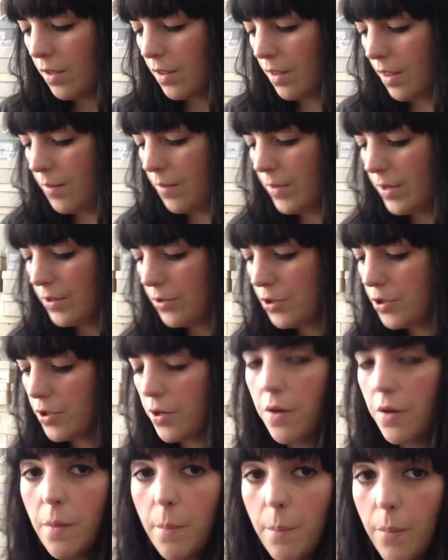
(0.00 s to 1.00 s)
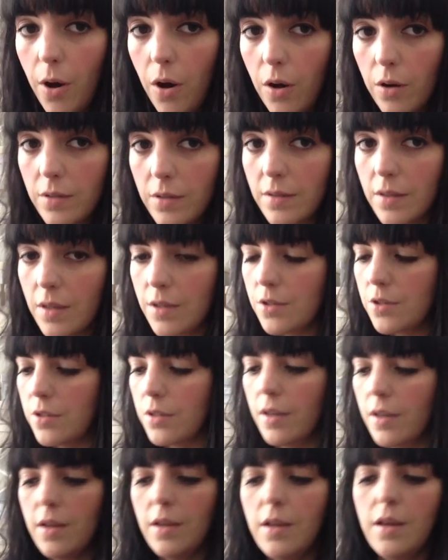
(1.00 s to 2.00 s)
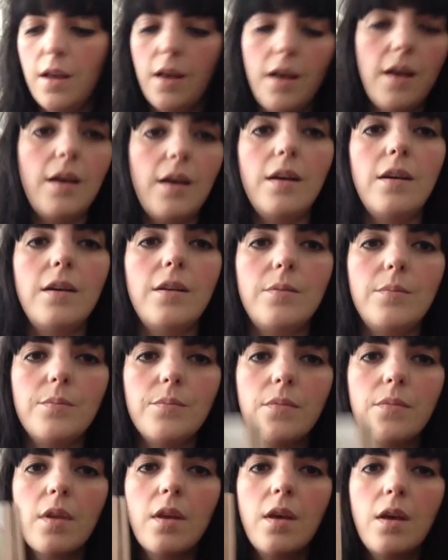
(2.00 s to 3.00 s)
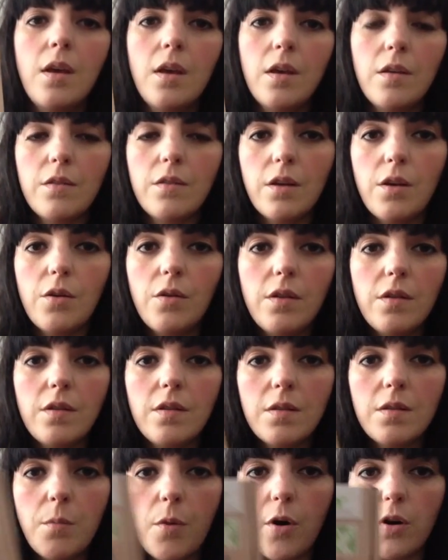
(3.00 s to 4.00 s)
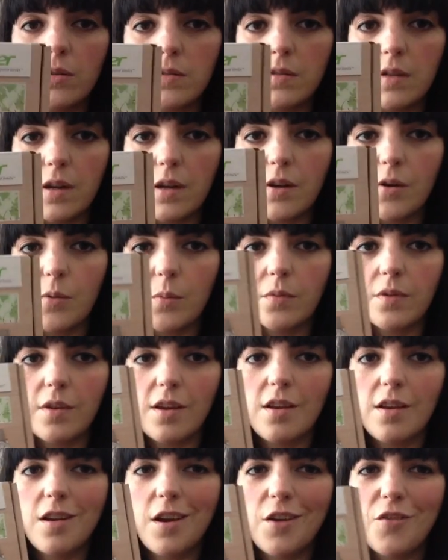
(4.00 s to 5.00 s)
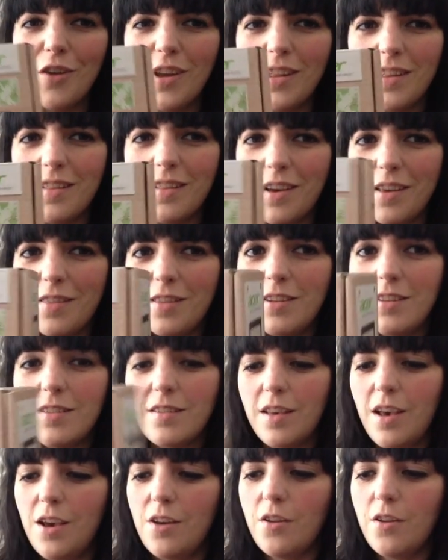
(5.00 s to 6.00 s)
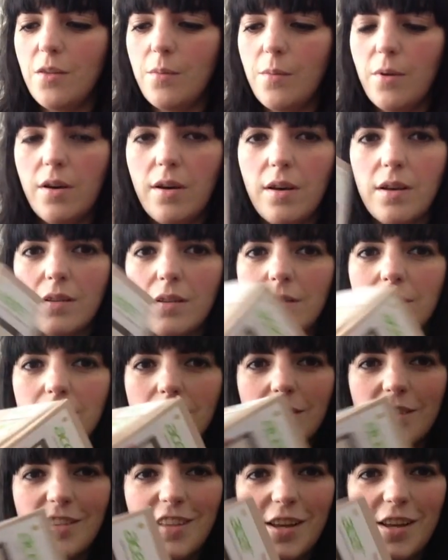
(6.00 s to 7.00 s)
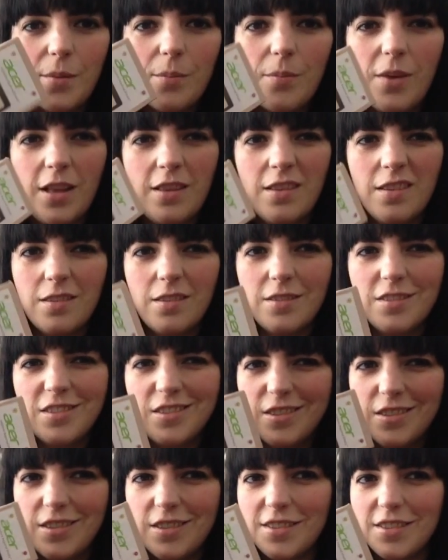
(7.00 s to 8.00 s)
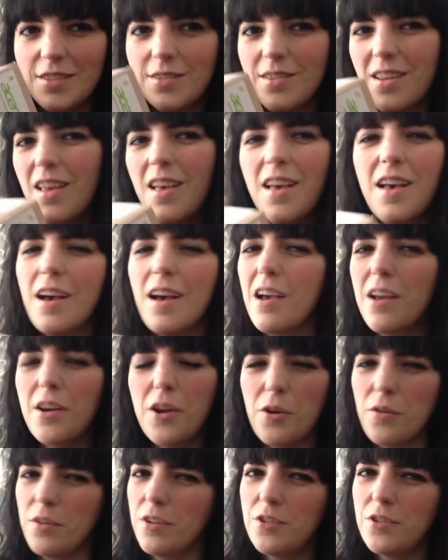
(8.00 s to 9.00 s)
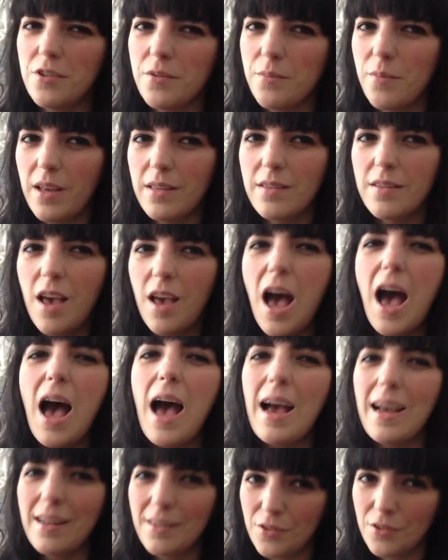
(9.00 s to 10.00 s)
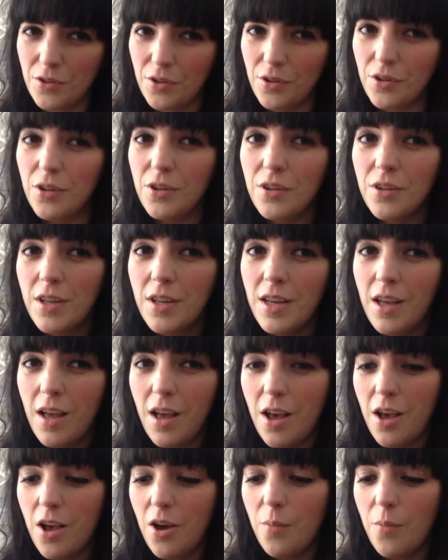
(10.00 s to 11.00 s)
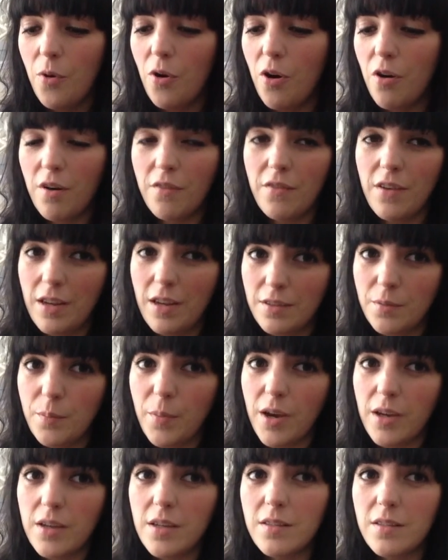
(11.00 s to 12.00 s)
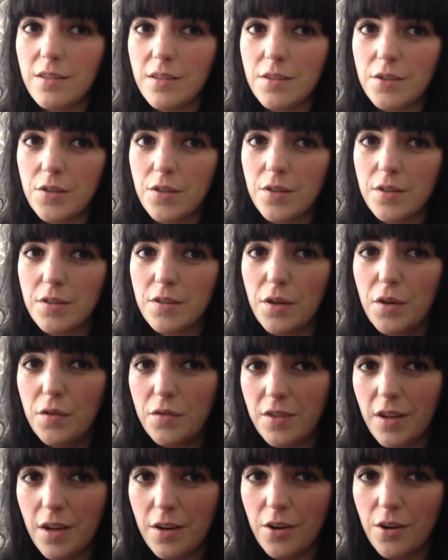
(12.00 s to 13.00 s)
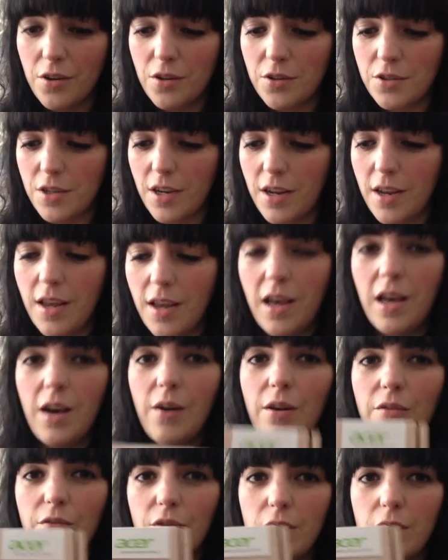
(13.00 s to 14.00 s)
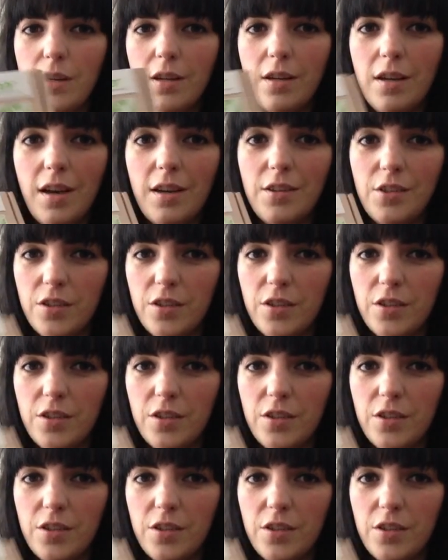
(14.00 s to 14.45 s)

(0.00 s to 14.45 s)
Let me just show you the box actually. So this is a box that it comes in. I really like the design on the box. It's got like pencils, and I know this shouldn't matter at all or affect buying decisions of technology. However, I